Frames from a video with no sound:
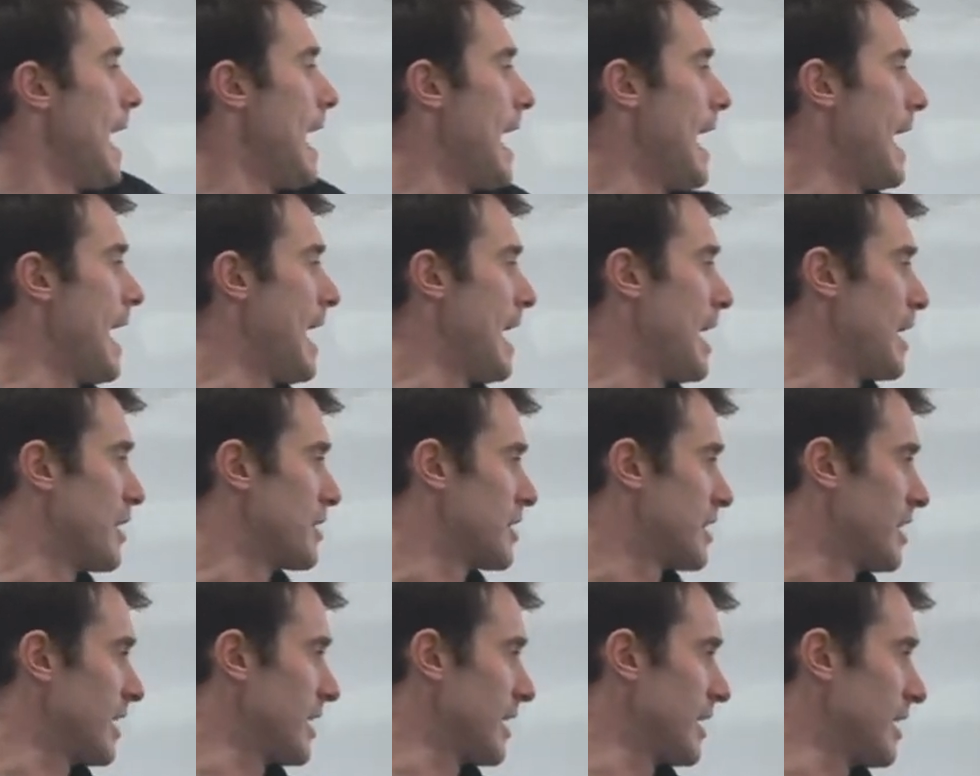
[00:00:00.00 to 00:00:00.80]
uh,
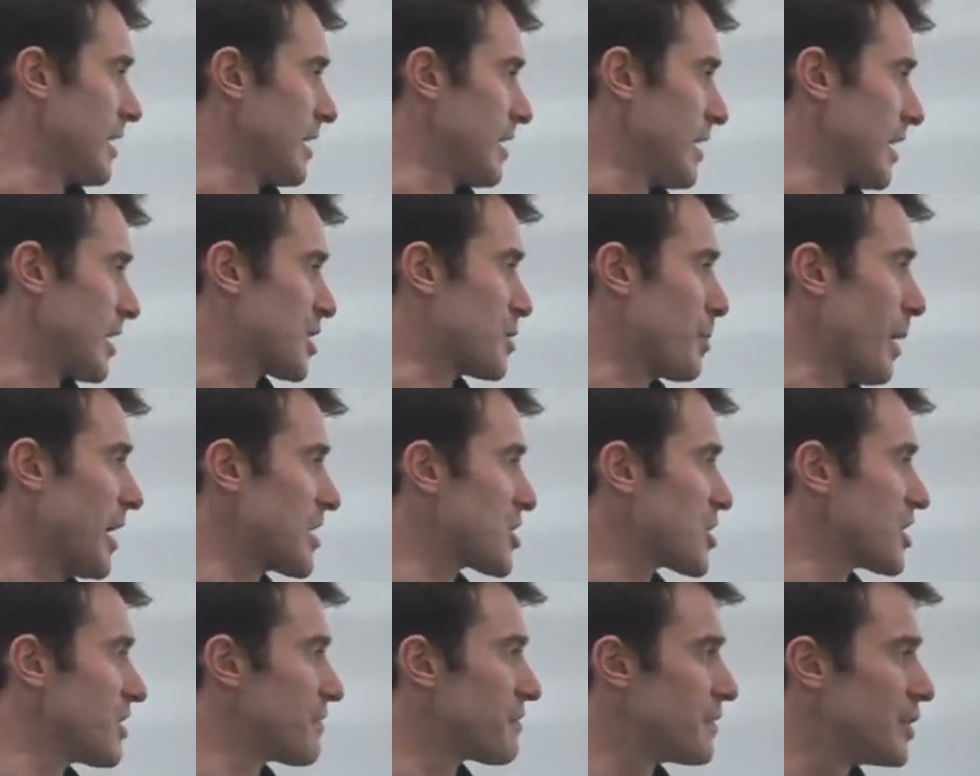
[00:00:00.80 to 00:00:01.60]
the
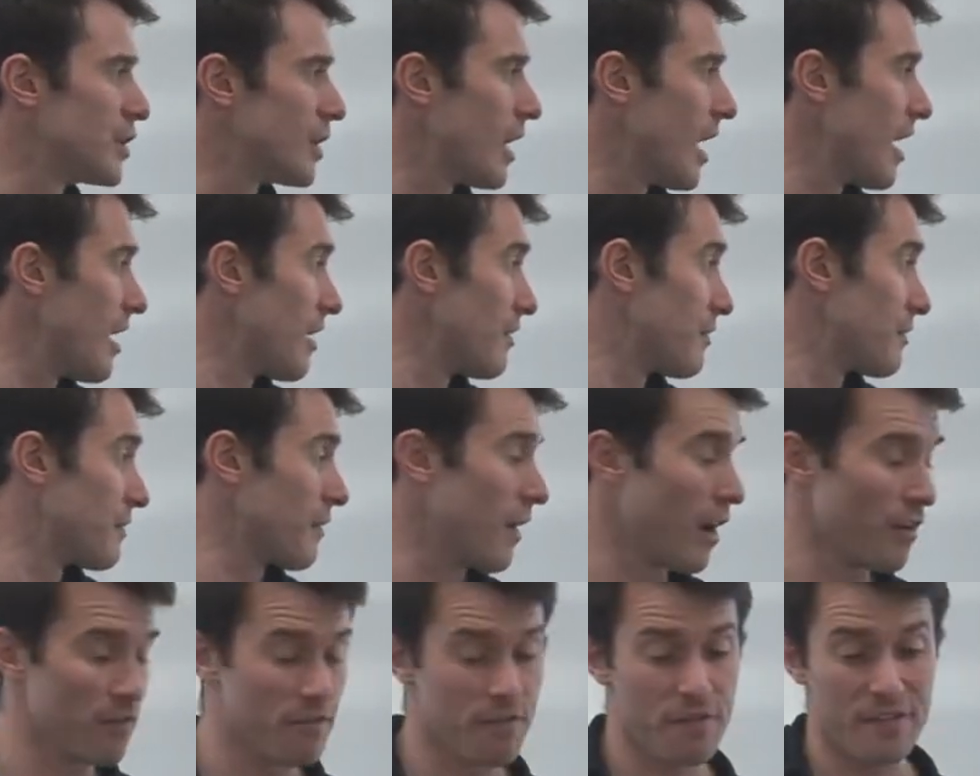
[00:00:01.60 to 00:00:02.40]
expansion of, of,
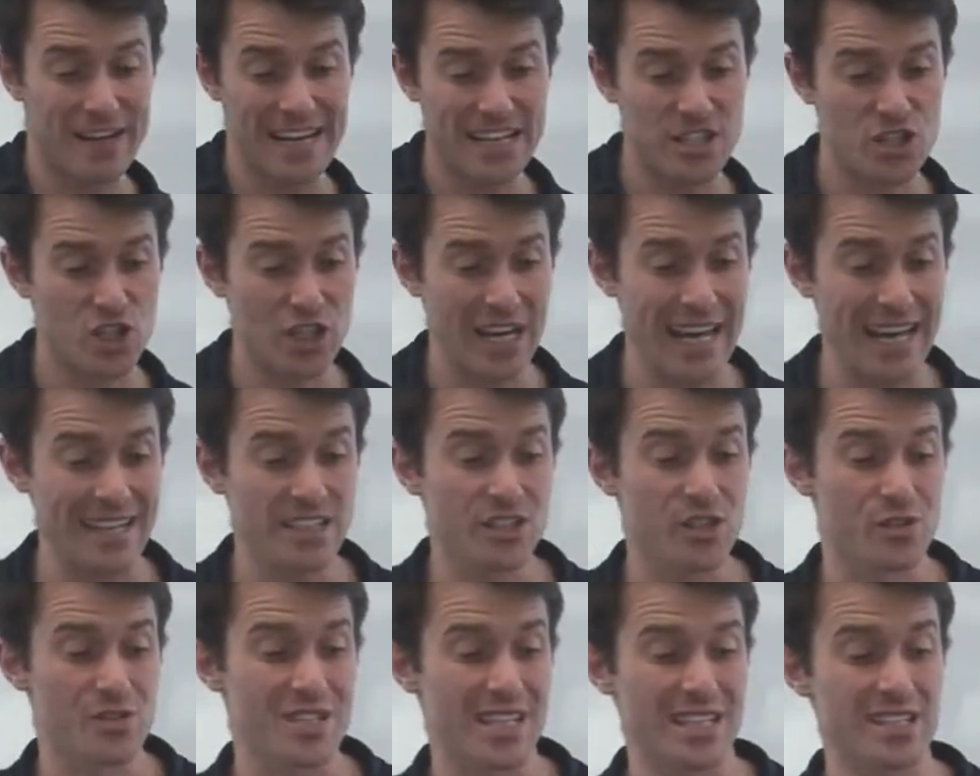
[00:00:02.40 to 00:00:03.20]
of, financial
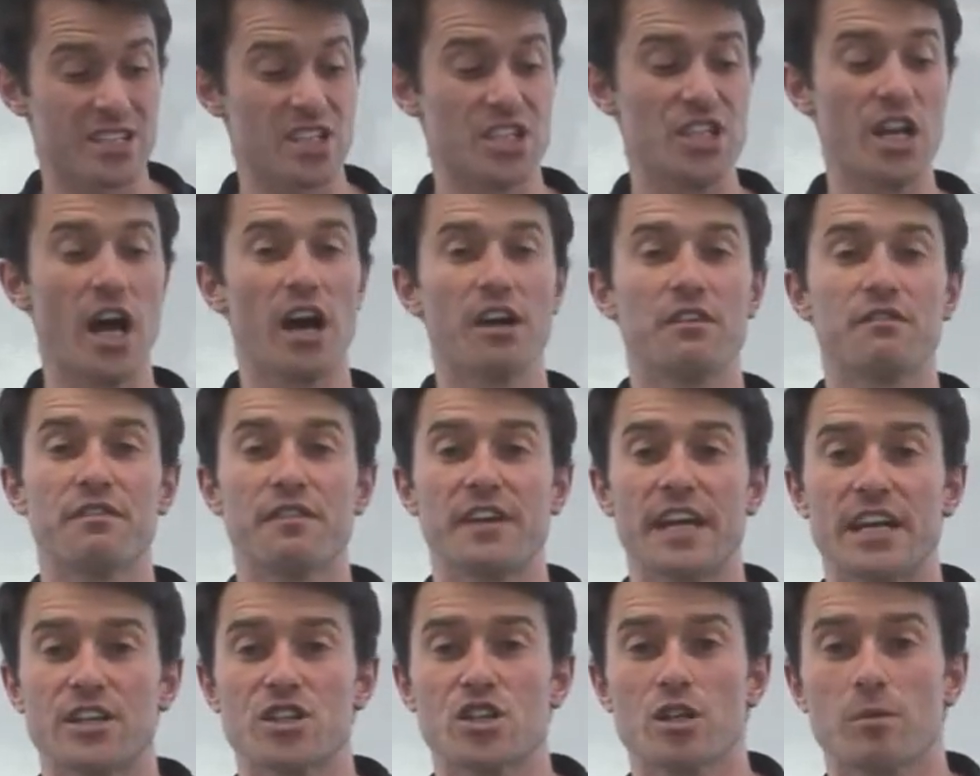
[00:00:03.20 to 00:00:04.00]
actors into
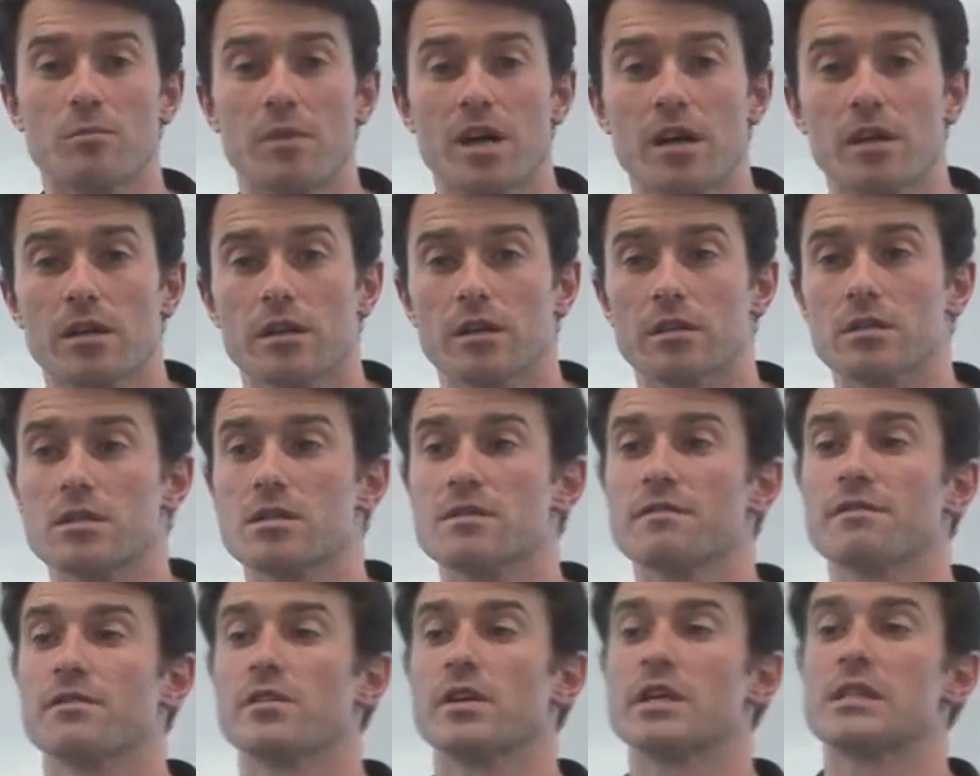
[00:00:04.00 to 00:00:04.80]
non-financial
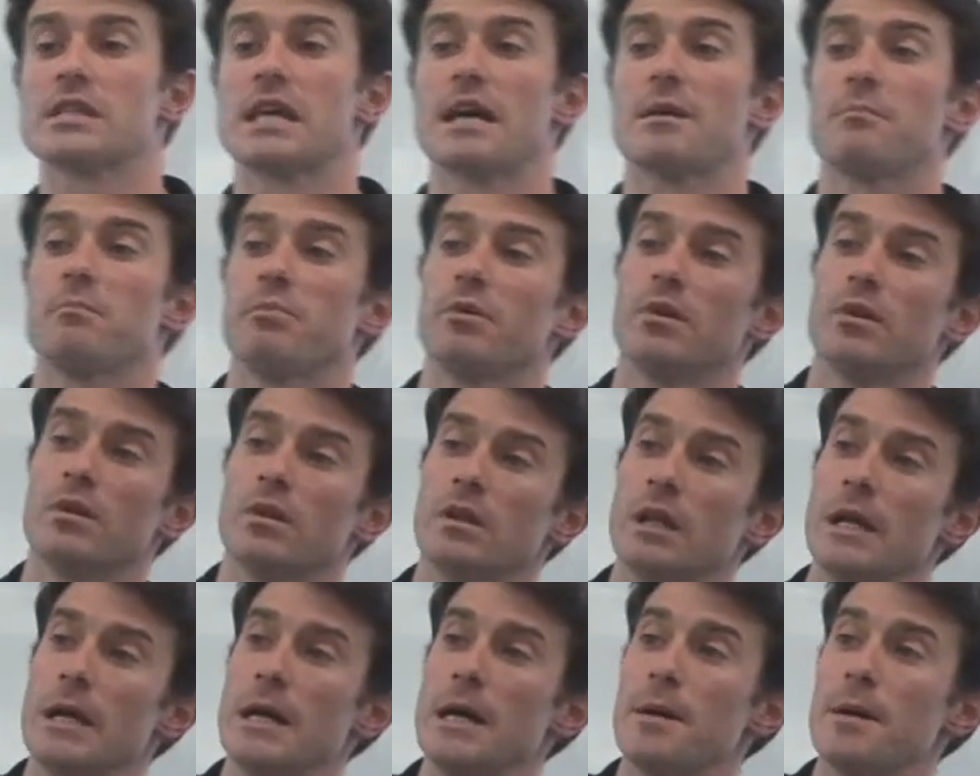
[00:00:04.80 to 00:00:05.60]
markets, for example,